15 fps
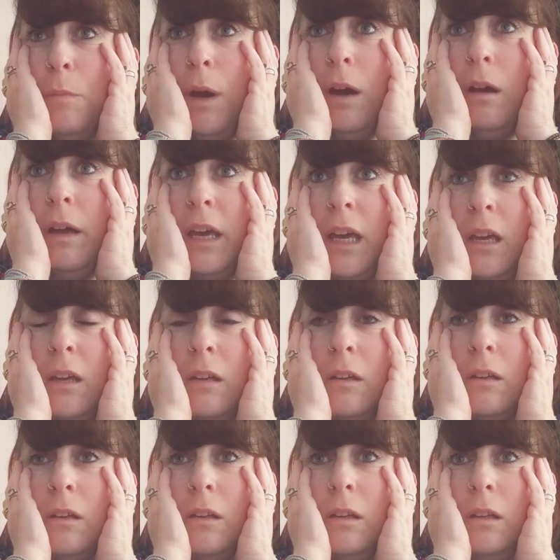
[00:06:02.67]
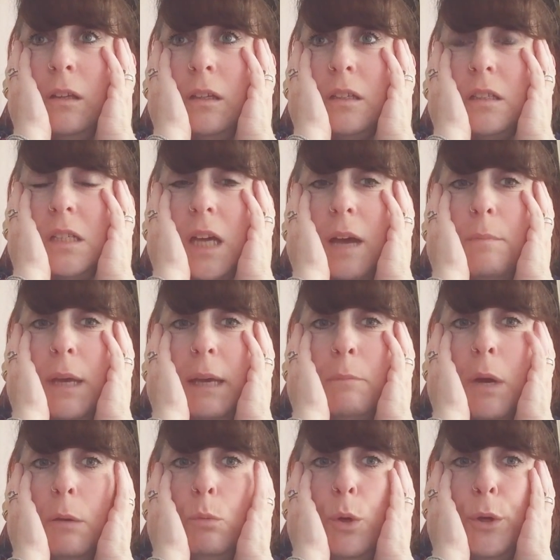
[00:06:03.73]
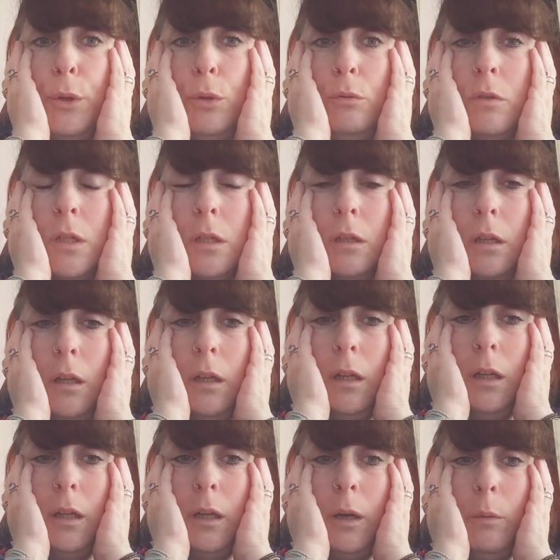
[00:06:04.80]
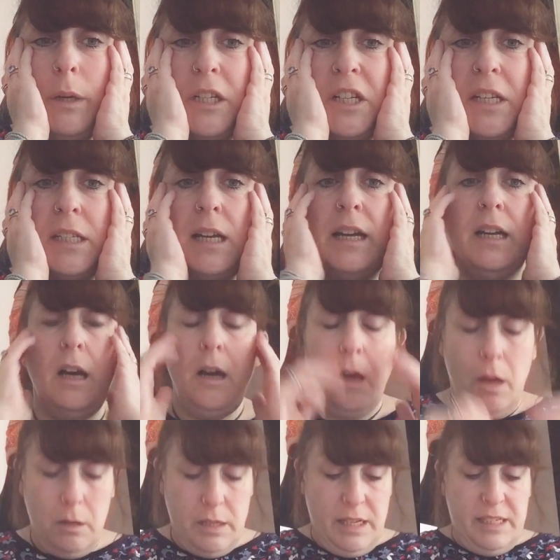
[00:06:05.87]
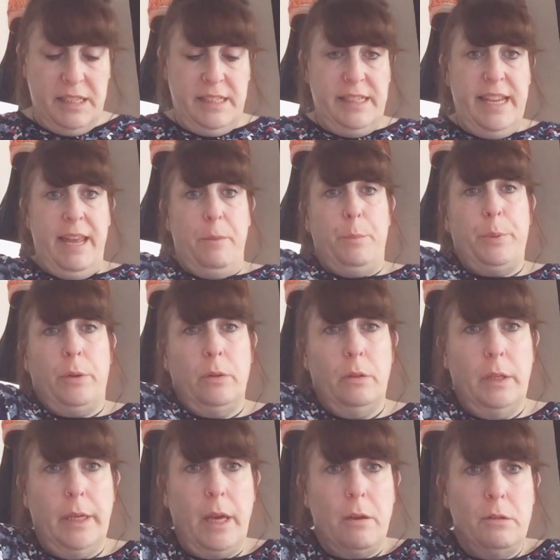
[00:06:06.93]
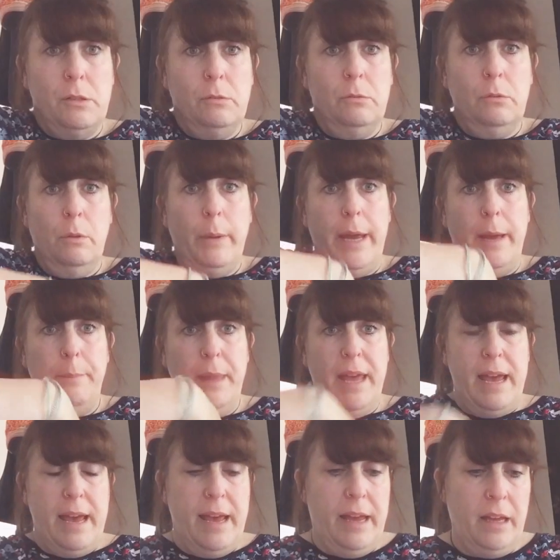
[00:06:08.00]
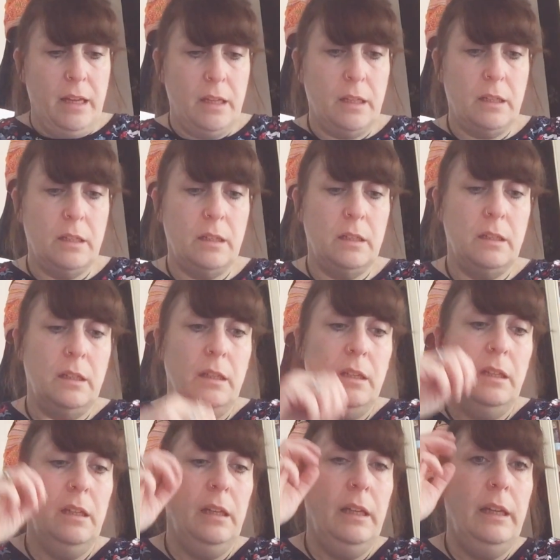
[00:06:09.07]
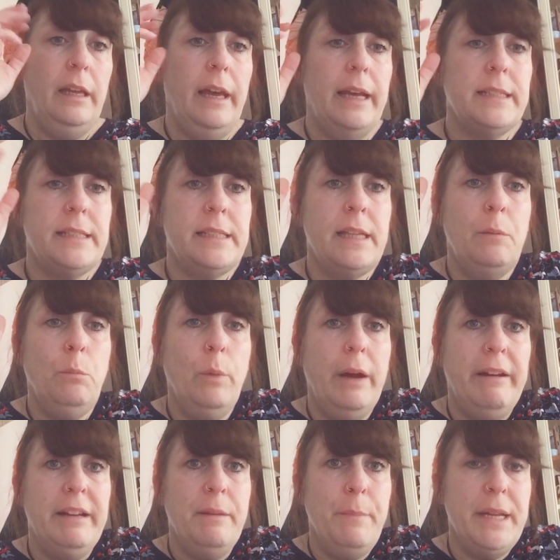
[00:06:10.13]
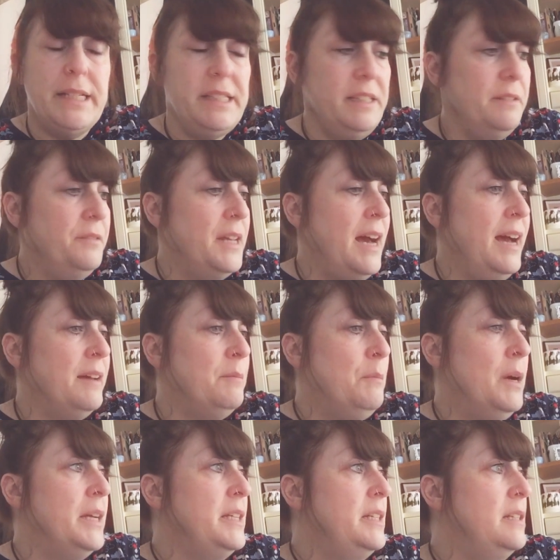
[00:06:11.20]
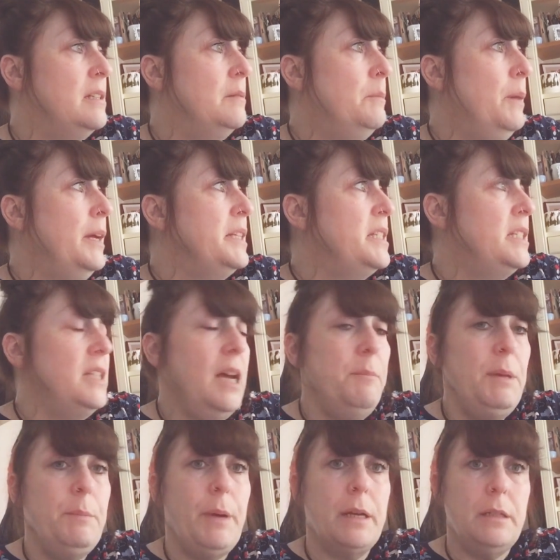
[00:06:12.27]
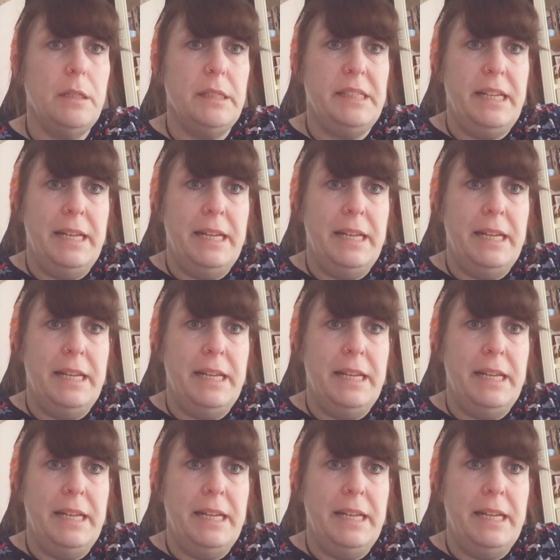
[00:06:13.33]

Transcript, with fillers: my tummy, my wound, which is like a, a zip that goes all the way up there. And somewhere in the midst of that, my, my tummy button has